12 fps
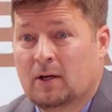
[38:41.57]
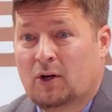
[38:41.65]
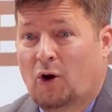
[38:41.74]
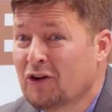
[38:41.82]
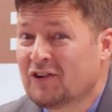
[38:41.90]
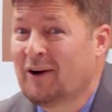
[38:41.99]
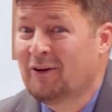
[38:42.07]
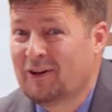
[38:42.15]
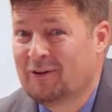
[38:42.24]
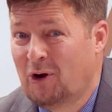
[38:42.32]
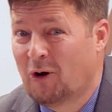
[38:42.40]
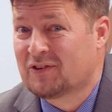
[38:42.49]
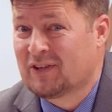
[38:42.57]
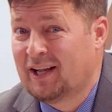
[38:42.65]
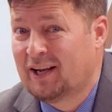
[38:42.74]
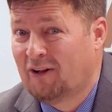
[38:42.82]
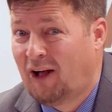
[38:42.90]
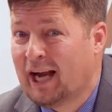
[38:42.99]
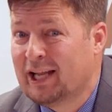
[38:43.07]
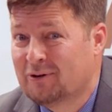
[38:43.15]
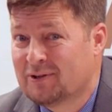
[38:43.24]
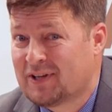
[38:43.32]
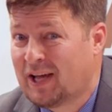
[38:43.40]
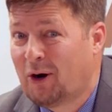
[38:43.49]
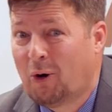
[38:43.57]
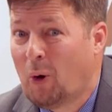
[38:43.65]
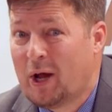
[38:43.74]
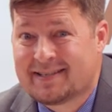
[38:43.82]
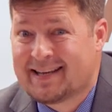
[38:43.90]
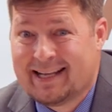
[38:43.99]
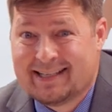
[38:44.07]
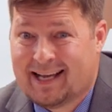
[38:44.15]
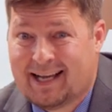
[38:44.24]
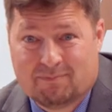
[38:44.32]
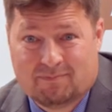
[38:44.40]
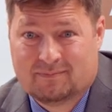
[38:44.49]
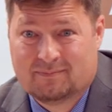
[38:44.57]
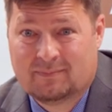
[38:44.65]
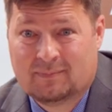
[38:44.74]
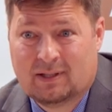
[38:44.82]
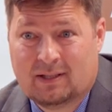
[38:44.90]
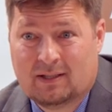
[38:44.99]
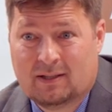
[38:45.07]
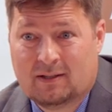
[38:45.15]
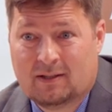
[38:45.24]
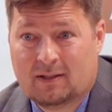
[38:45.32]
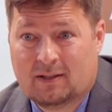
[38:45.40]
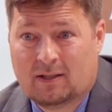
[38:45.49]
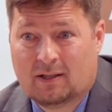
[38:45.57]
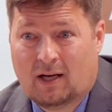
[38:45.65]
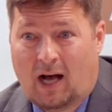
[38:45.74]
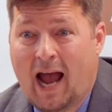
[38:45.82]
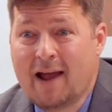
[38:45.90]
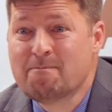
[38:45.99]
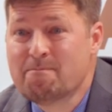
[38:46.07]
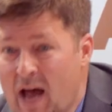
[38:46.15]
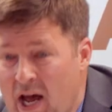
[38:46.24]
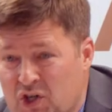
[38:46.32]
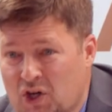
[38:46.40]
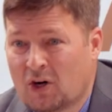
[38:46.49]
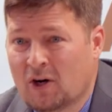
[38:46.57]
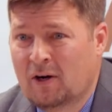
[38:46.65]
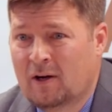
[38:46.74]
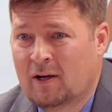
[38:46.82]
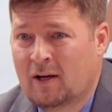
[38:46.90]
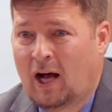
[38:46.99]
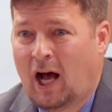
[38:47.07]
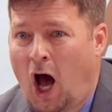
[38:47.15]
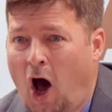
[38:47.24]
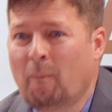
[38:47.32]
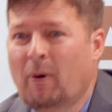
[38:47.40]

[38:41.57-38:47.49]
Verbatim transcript: Notice I, don't, notice I didn't lie to you and say I don't waste any time. I measure how